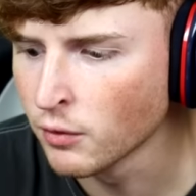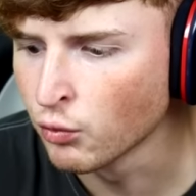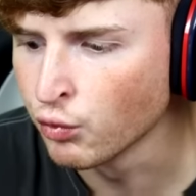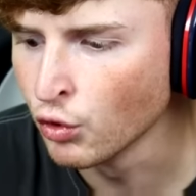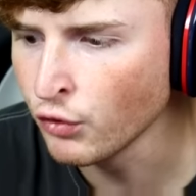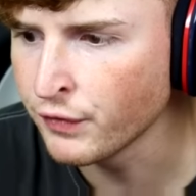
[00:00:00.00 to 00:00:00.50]
The
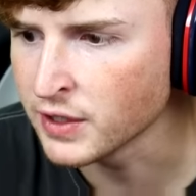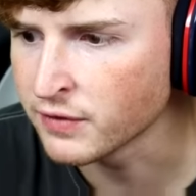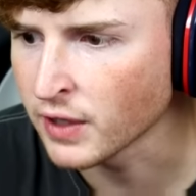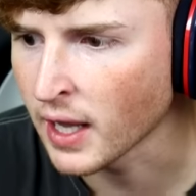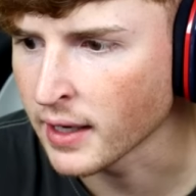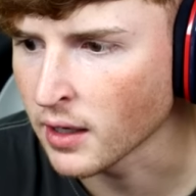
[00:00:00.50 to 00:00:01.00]
roof
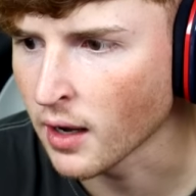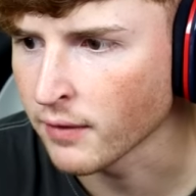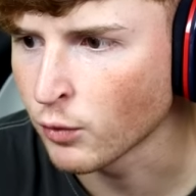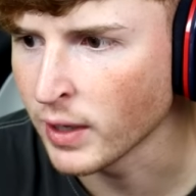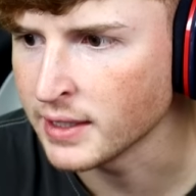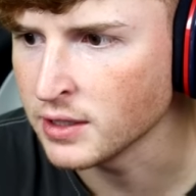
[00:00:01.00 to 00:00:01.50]
is flying
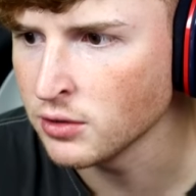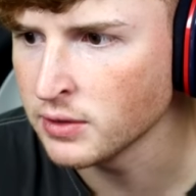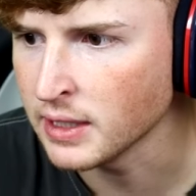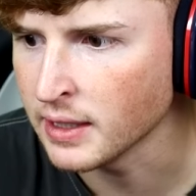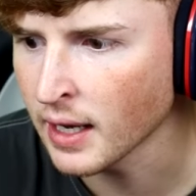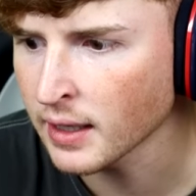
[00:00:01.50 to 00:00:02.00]
off. Wait, did you
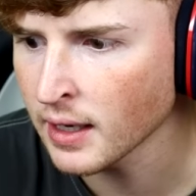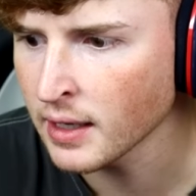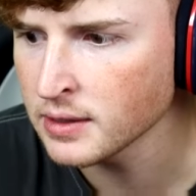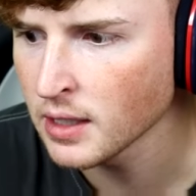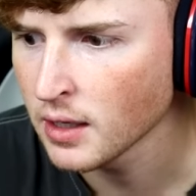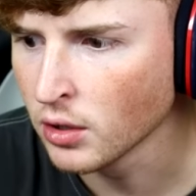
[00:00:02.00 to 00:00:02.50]
see that,
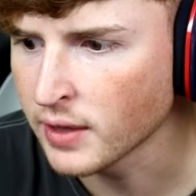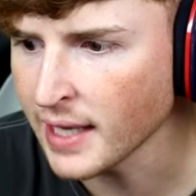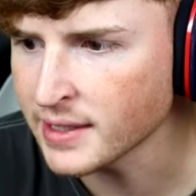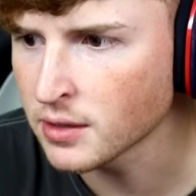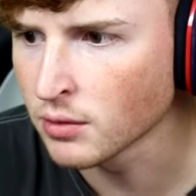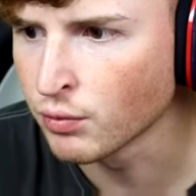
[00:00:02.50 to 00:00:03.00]
guys? Look,
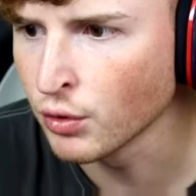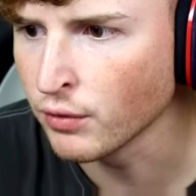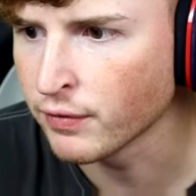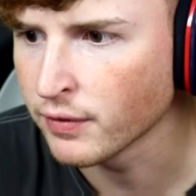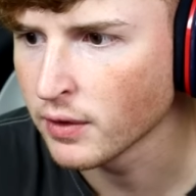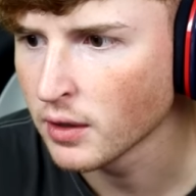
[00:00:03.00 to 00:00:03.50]
that's the
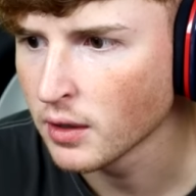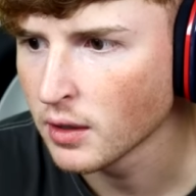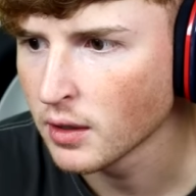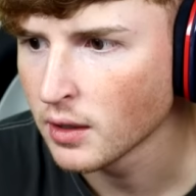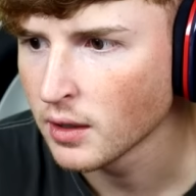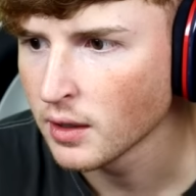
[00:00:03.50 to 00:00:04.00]
roof.
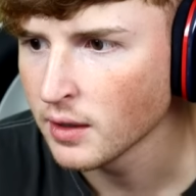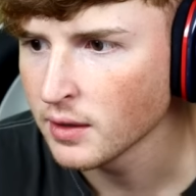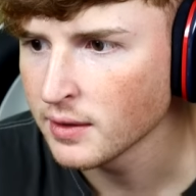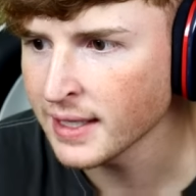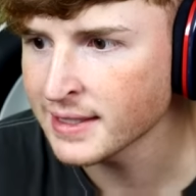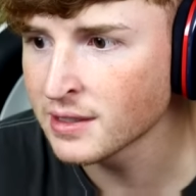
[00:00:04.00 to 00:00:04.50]

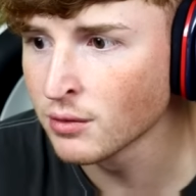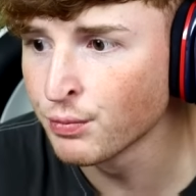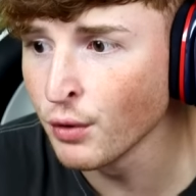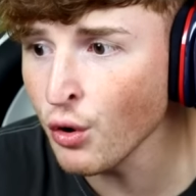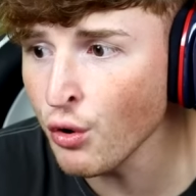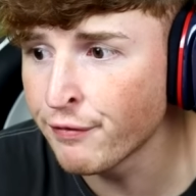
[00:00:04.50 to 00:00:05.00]
That's the
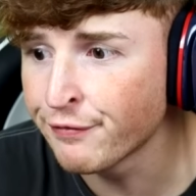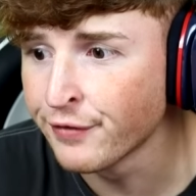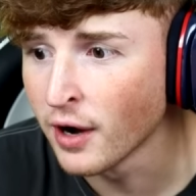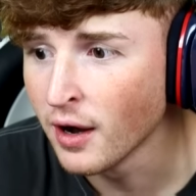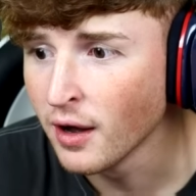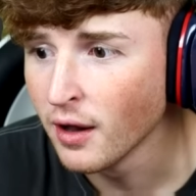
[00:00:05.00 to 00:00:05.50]
roof!
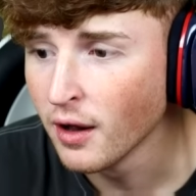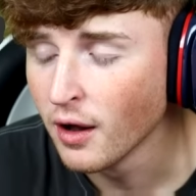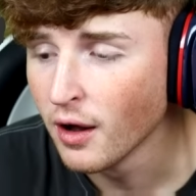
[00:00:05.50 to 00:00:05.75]
God.